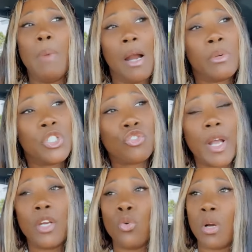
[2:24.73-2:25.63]
My
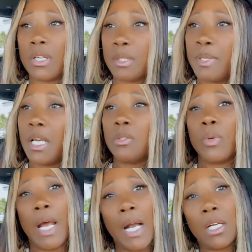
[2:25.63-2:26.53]
restraining order is because
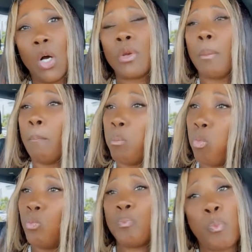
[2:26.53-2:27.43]
when I go
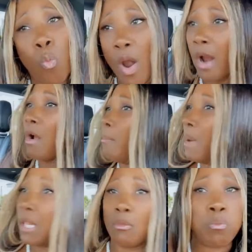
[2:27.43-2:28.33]
to wear a
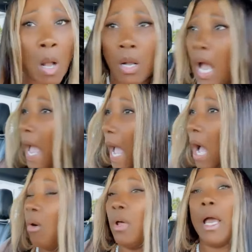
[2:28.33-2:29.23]
motherfucker
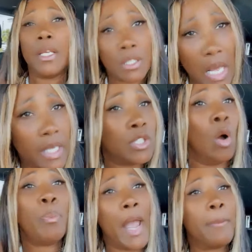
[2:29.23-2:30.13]
out, it's, it's
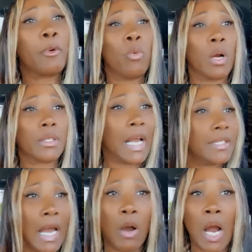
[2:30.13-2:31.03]
on paperwork.
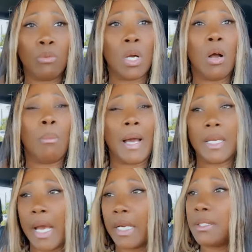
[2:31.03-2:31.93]
That's how I roll.
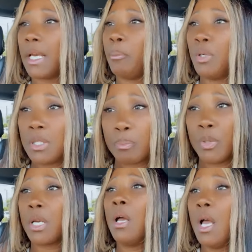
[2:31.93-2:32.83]
My daddy said, put the
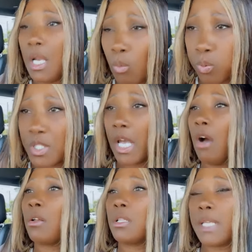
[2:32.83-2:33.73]
put a
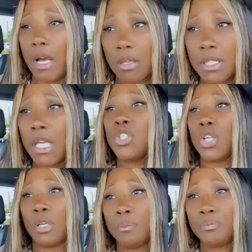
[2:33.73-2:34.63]
tell tell the
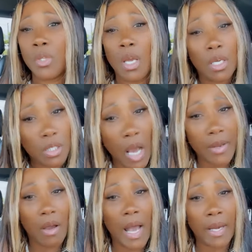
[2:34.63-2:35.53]
teacher.
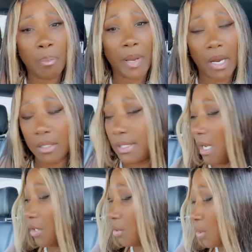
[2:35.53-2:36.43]
Y'all know how the parents
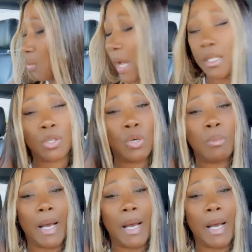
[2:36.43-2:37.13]
tell you to do at school.